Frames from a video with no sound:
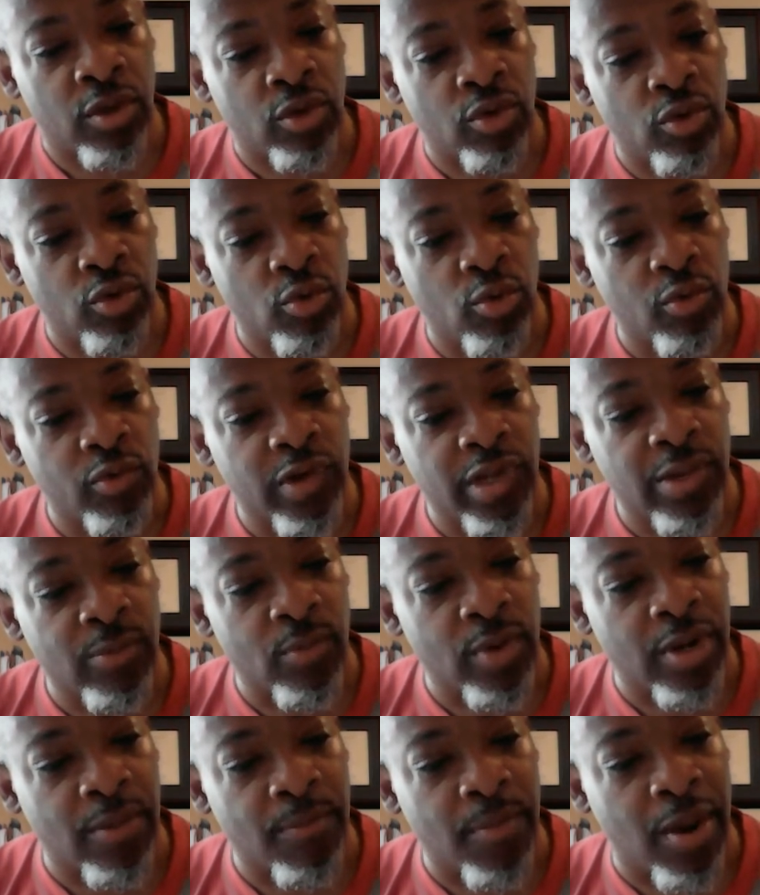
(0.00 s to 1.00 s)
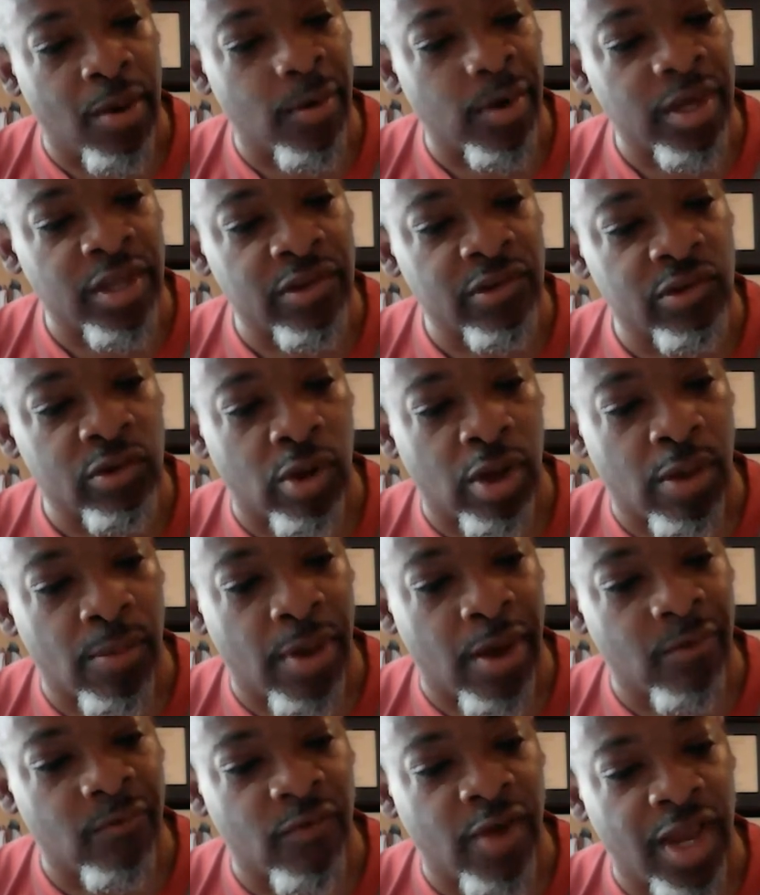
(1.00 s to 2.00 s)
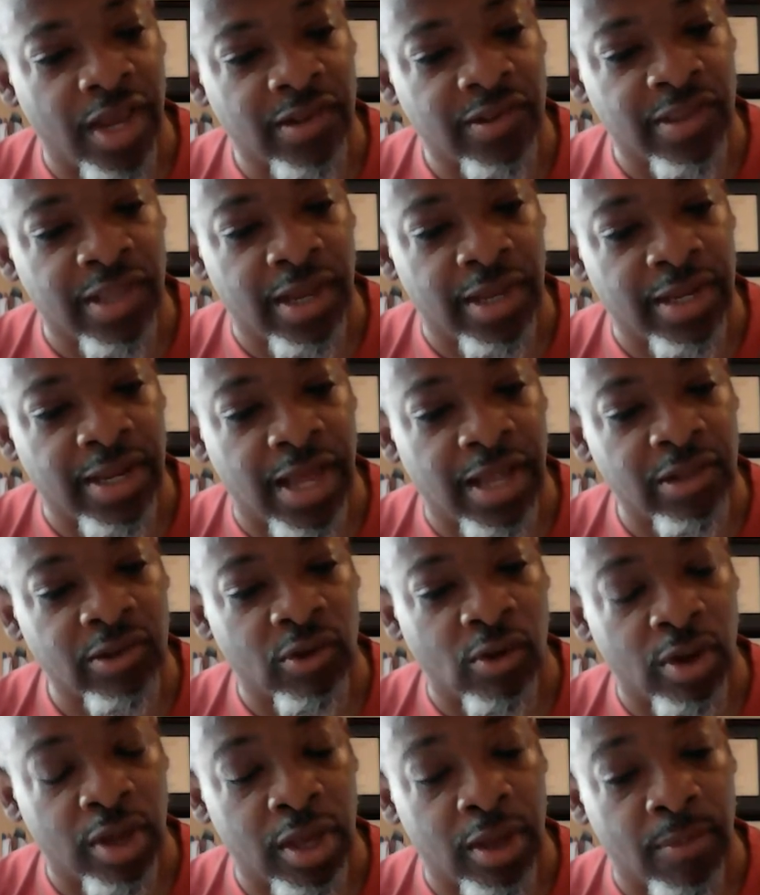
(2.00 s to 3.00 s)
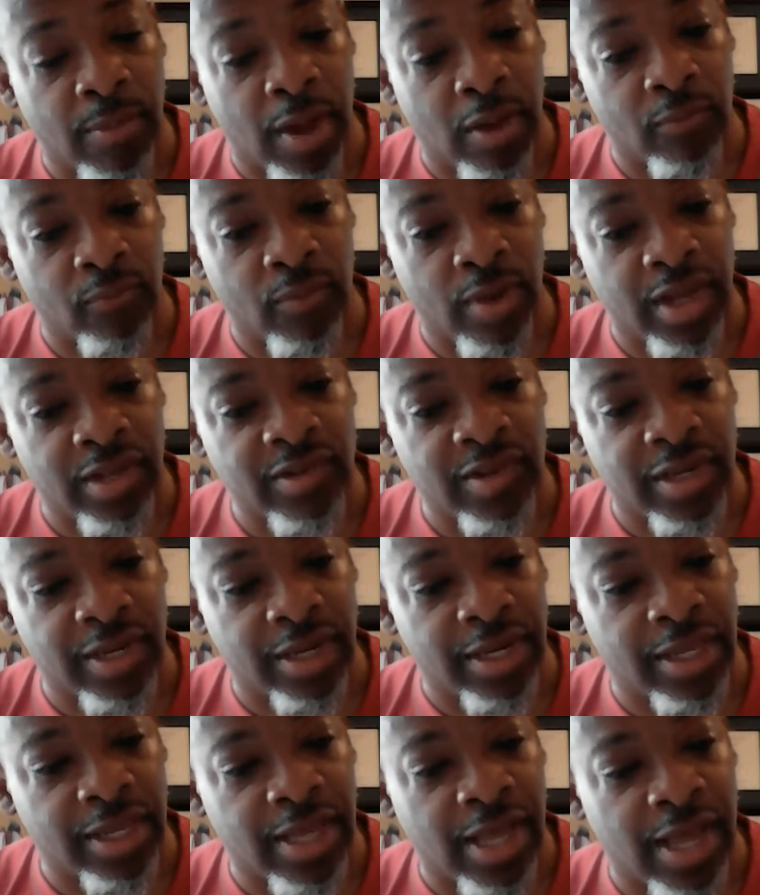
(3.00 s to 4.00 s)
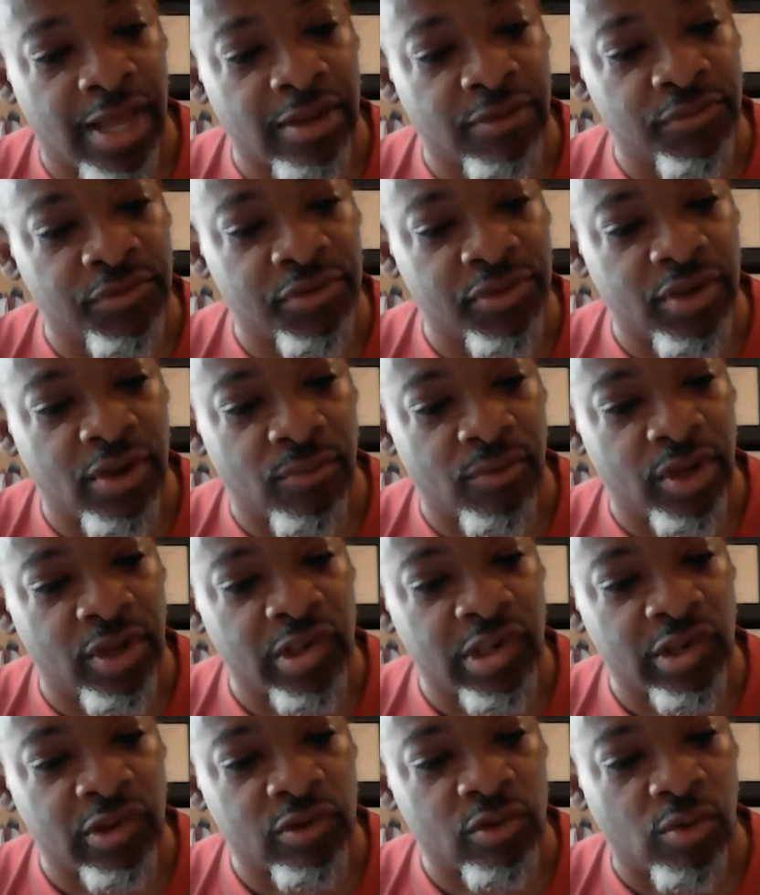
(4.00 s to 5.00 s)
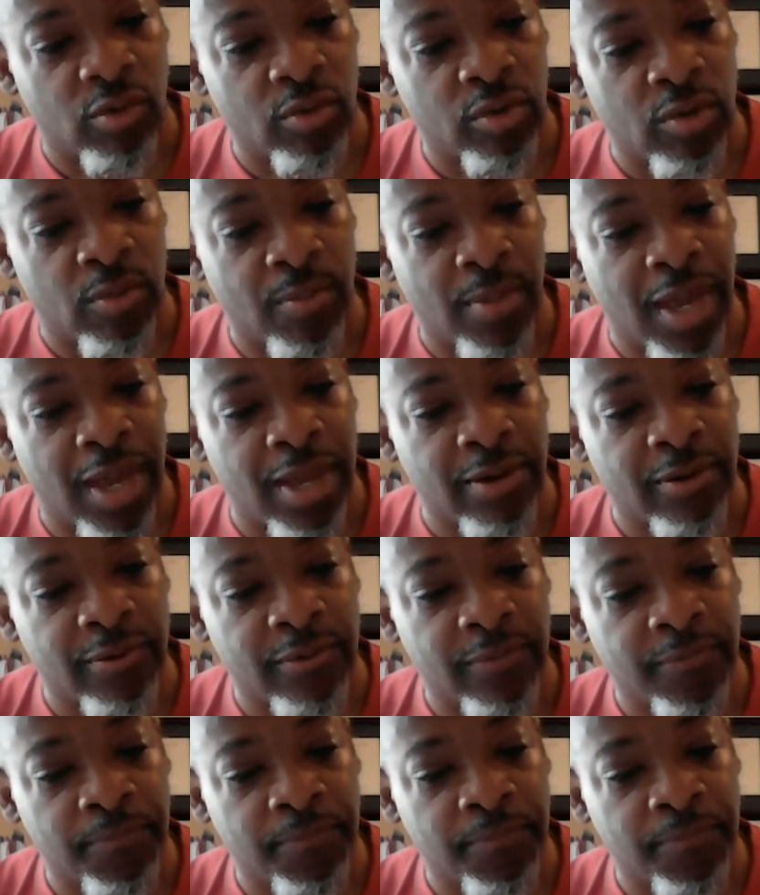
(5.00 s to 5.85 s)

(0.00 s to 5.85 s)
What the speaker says: Usually when Americans talk about race, they are not talking about race in any kind of serious historical manner.